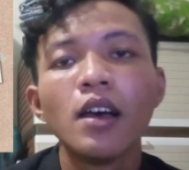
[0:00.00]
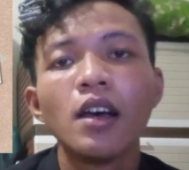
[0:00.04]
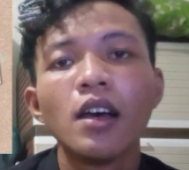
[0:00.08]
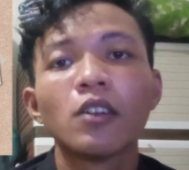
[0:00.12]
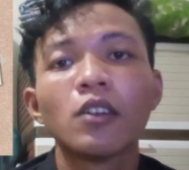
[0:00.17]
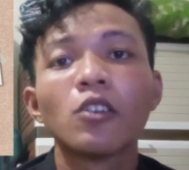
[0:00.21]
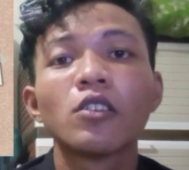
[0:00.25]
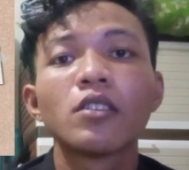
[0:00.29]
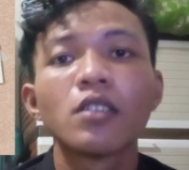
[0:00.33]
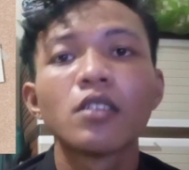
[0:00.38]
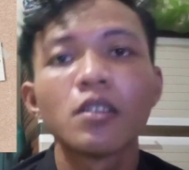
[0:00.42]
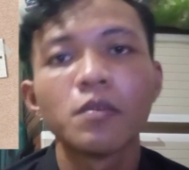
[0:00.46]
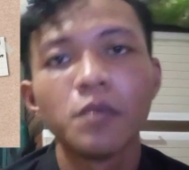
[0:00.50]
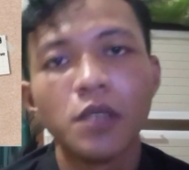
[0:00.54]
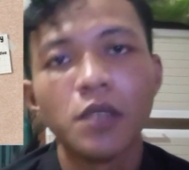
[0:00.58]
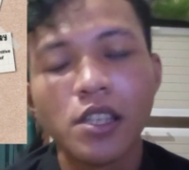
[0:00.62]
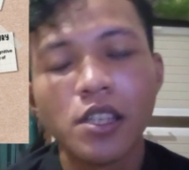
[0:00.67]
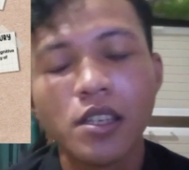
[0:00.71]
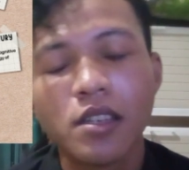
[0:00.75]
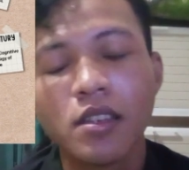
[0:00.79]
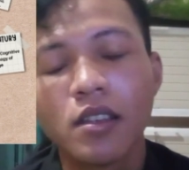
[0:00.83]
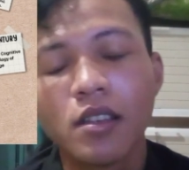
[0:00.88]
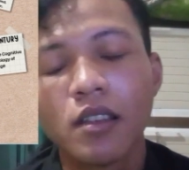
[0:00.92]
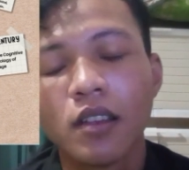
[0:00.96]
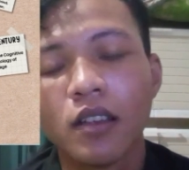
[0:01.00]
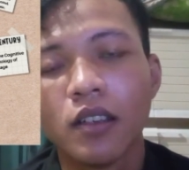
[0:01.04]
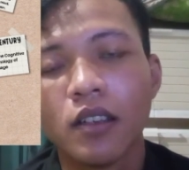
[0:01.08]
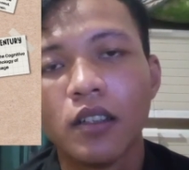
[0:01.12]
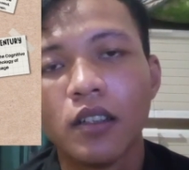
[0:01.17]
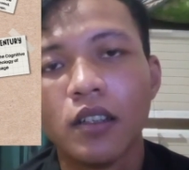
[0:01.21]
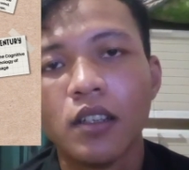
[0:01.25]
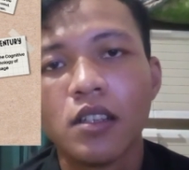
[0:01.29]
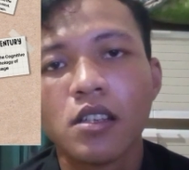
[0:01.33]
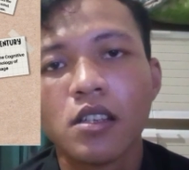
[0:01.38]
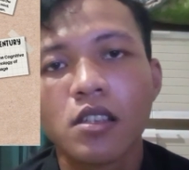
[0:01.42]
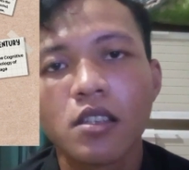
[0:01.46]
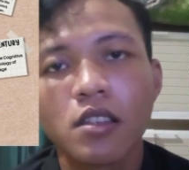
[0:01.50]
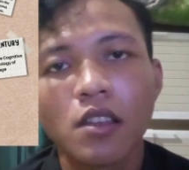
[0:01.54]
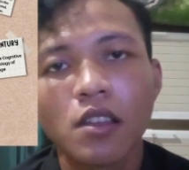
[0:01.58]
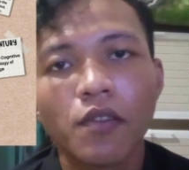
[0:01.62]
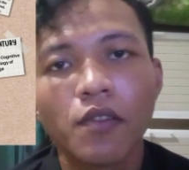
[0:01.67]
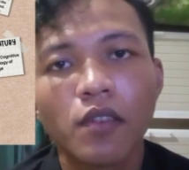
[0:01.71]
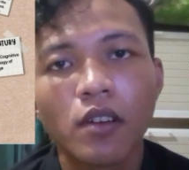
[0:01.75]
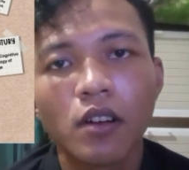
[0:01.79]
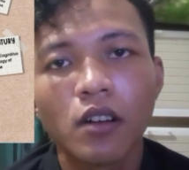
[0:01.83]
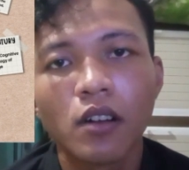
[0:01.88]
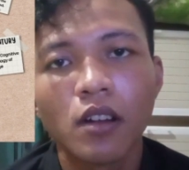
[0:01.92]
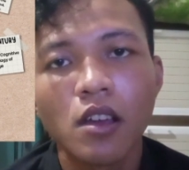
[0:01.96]
Notably,
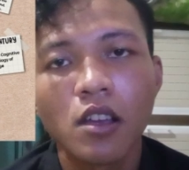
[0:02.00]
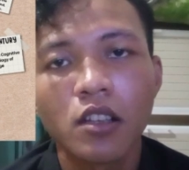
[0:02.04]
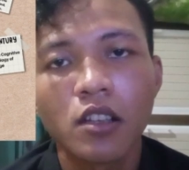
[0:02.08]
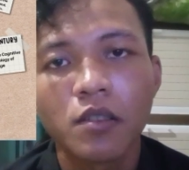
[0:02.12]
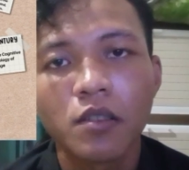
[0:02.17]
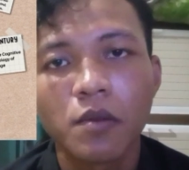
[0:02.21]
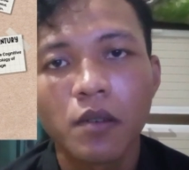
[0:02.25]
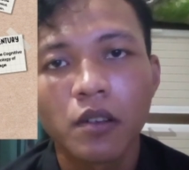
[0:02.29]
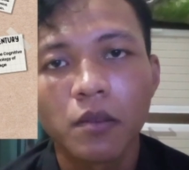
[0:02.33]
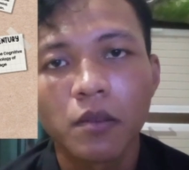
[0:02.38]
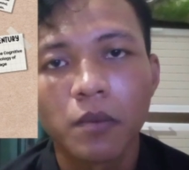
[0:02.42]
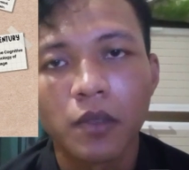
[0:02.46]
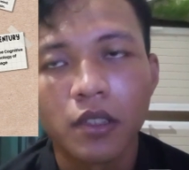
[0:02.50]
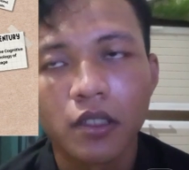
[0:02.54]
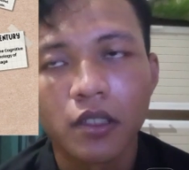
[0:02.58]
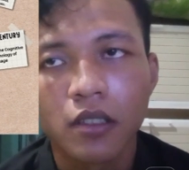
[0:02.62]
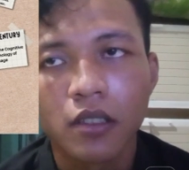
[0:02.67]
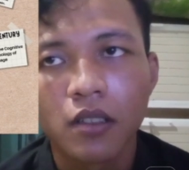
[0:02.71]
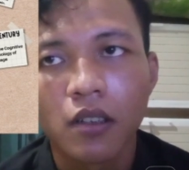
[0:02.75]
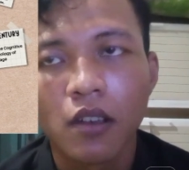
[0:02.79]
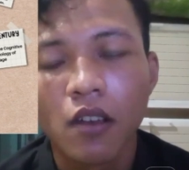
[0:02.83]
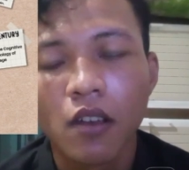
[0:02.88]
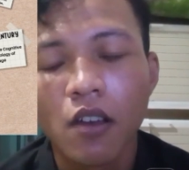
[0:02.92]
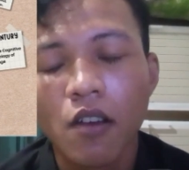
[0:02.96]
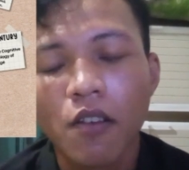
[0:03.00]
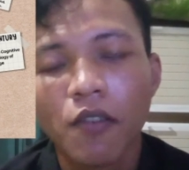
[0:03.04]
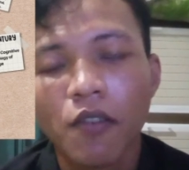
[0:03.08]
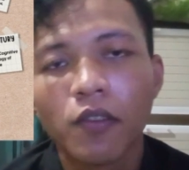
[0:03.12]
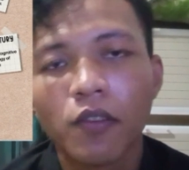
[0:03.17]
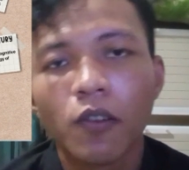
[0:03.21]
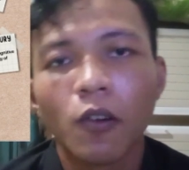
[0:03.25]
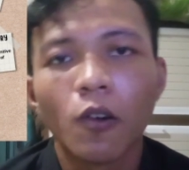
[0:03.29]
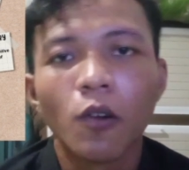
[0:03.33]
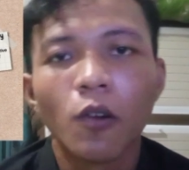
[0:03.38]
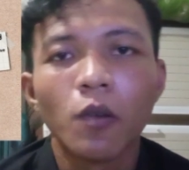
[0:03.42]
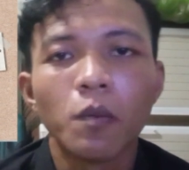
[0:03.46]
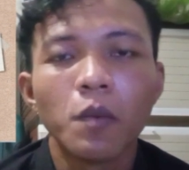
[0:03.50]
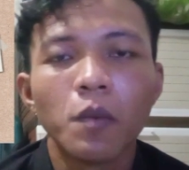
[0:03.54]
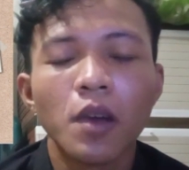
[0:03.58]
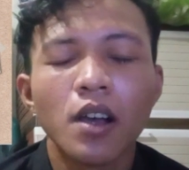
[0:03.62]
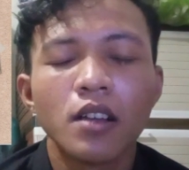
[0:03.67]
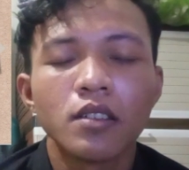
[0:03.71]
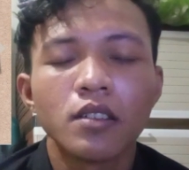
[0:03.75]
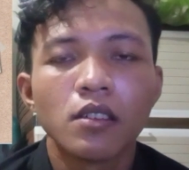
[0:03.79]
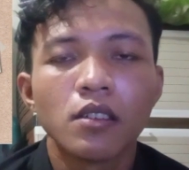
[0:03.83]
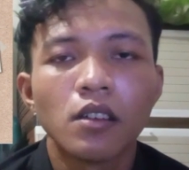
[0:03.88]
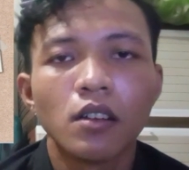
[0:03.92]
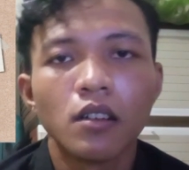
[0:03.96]
several experiments from
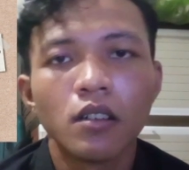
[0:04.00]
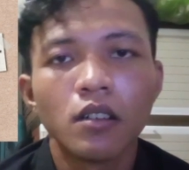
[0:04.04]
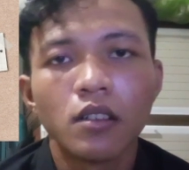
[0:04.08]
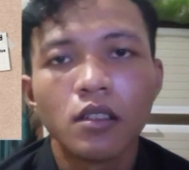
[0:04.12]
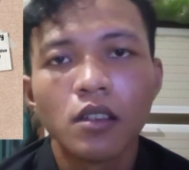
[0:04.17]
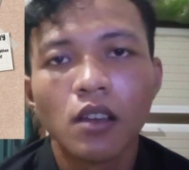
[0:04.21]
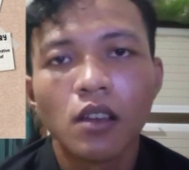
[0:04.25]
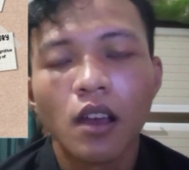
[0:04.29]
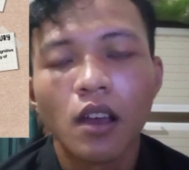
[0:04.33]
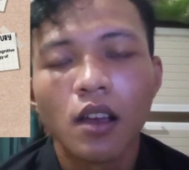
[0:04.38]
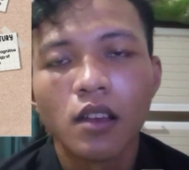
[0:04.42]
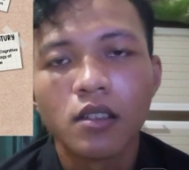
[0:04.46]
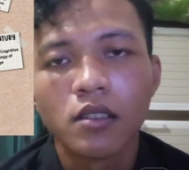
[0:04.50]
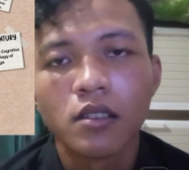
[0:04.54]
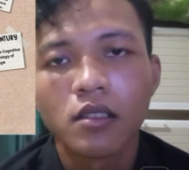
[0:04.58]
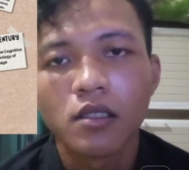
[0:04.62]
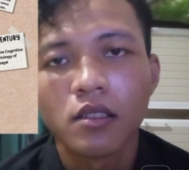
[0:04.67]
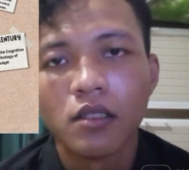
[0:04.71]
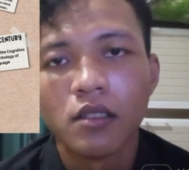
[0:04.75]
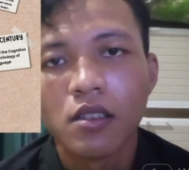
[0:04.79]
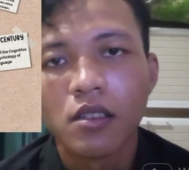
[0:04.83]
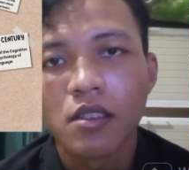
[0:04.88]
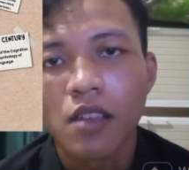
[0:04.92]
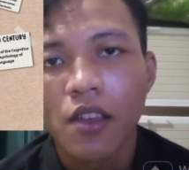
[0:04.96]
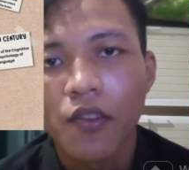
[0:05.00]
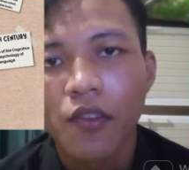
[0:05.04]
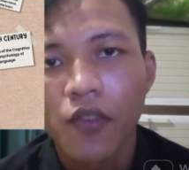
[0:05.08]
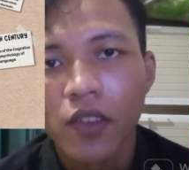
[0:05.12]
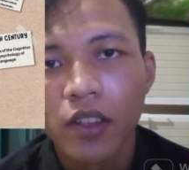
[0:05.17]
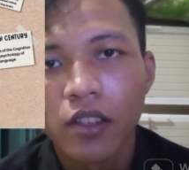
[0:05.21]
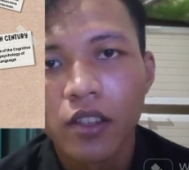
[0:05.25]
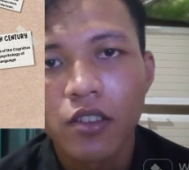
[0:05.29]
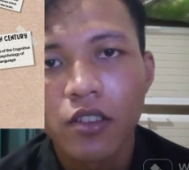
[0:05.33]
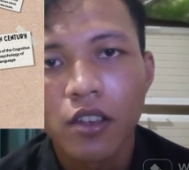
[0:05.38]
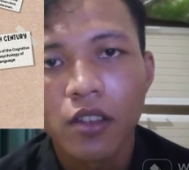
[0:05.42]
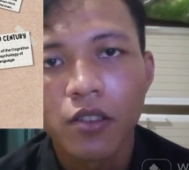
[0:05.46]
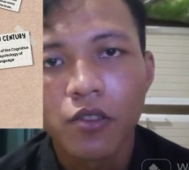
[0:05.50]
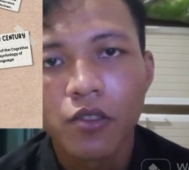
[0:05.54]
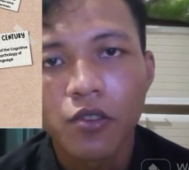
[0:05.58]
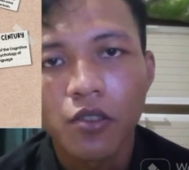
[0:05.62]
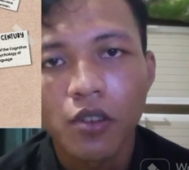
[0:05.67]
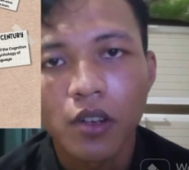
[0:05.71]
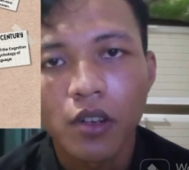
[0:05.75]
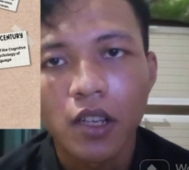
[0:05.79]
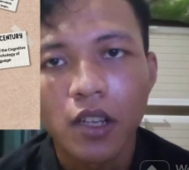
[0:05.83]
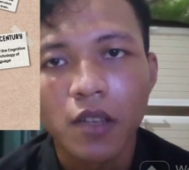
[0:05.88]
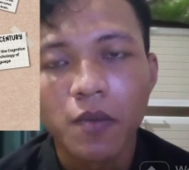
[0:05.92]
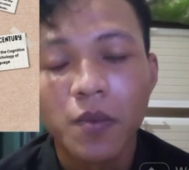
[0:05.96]
as early as the 7th
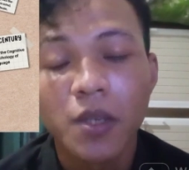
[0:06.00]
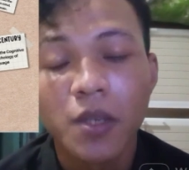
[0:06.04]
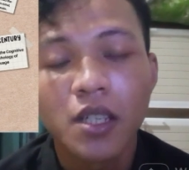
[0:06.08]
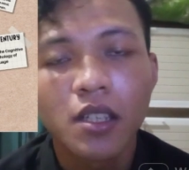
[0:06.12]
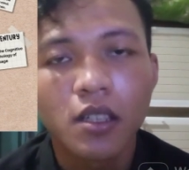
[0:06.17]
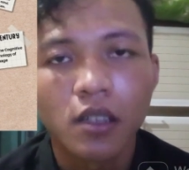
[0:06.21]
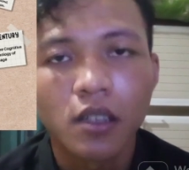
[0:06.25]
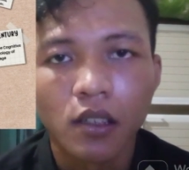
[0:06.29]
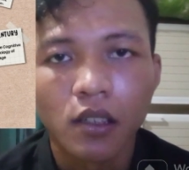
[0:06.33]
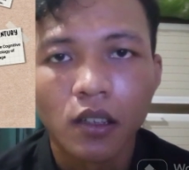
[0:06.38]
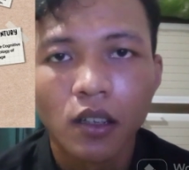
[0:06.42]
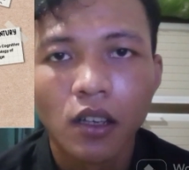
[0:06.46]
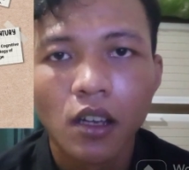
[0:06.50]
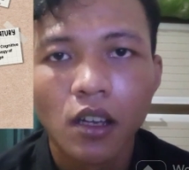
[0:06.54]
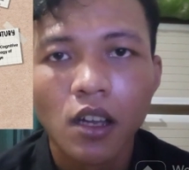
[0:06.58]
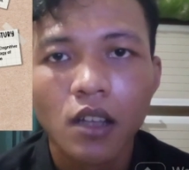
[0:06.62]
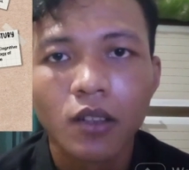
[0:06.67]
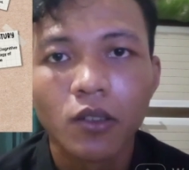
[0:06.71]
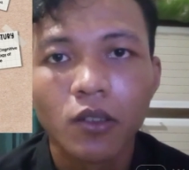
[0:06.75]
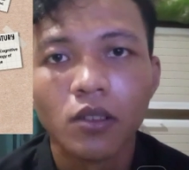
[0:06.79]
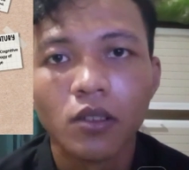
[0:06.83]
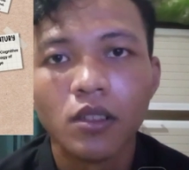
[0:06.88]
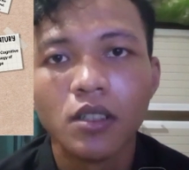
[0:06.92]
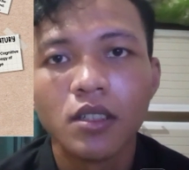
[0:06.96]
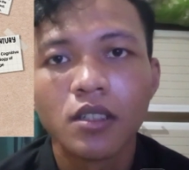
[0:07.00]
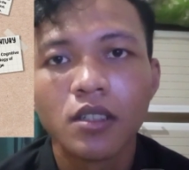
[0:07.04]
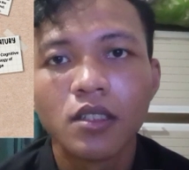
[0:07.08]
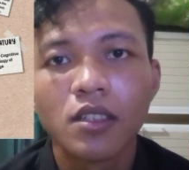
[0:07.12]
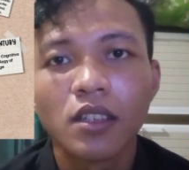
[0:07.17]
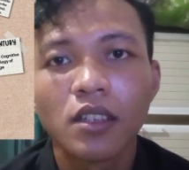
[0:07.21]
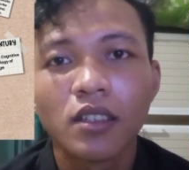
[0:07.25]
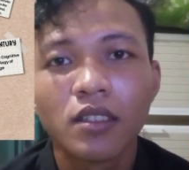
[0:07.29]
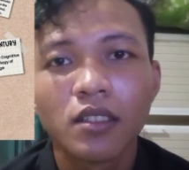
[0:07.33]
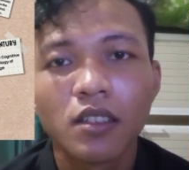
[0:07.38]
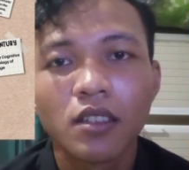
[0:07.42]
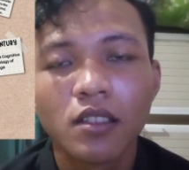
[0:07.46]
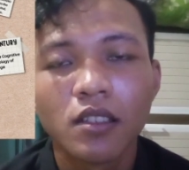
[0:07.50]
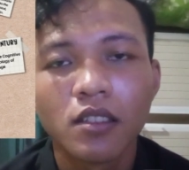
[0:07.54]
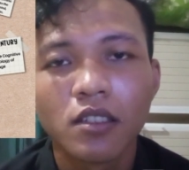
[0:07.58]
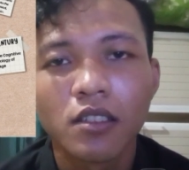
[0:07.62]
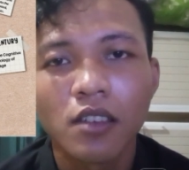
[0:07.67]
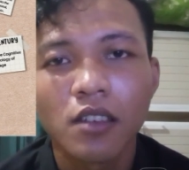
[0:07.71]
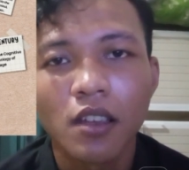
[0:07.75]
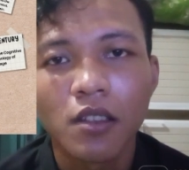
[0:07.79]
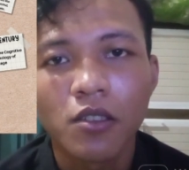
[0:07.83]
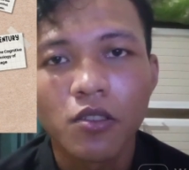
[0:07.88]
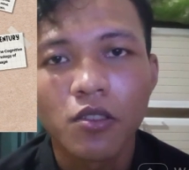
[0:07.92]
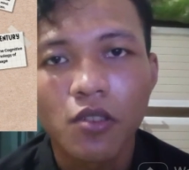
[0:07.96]
century BC to the 16th
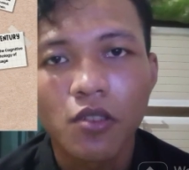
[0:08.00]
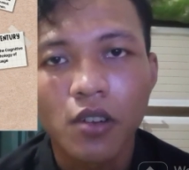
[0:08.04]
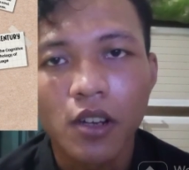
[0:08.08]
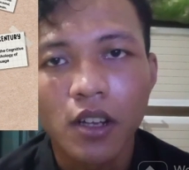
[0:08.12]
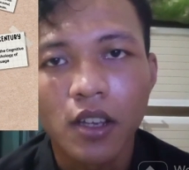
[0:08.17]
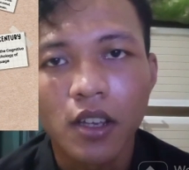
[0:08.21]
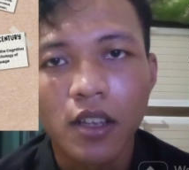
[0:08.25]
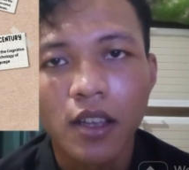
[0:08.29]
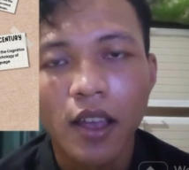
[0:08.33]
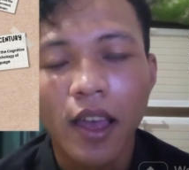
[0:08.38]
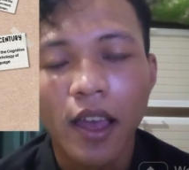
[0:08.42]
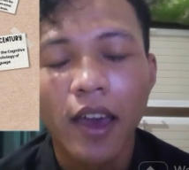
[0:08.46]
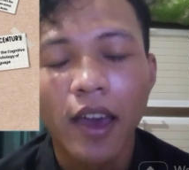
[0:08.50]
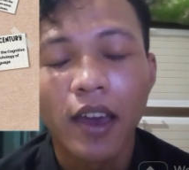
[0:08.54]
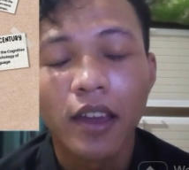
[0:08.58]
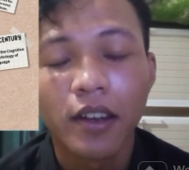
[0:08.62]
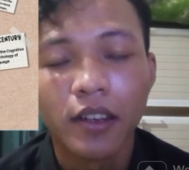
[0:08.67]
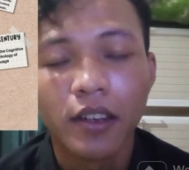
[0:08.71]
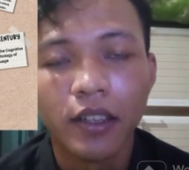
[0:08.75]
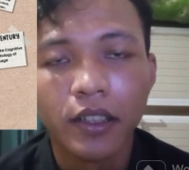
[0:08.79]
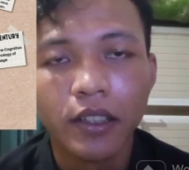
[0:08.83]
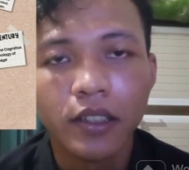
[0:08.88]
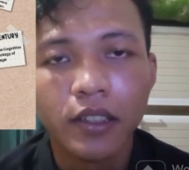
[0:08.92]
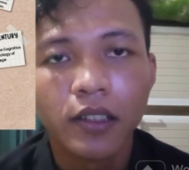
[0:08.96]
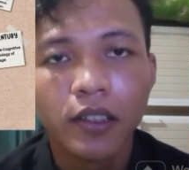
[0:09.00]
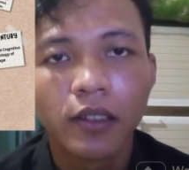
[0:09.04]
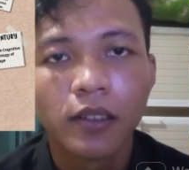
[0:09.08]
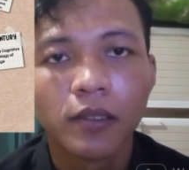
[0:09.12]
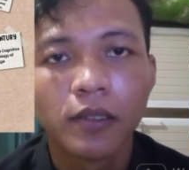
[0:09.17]
century AD